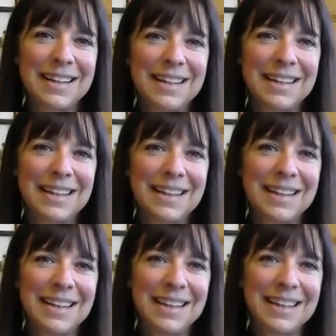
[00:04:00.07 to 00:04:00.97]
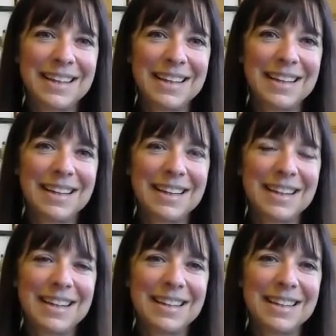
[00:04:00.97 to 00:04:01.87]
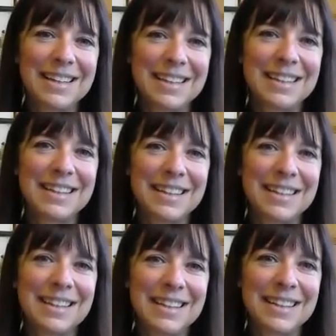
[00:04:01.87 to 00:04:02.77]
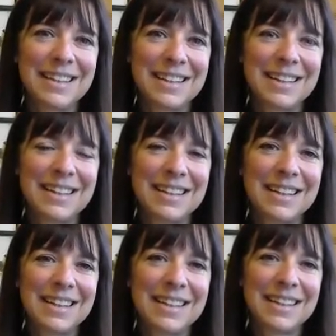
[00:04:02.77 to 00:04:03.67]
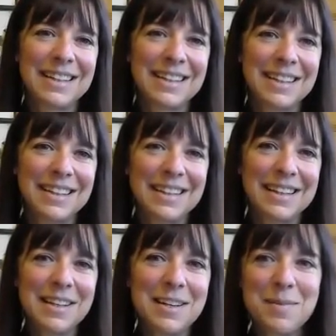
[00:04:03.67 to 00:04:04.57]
The person shown says nothing.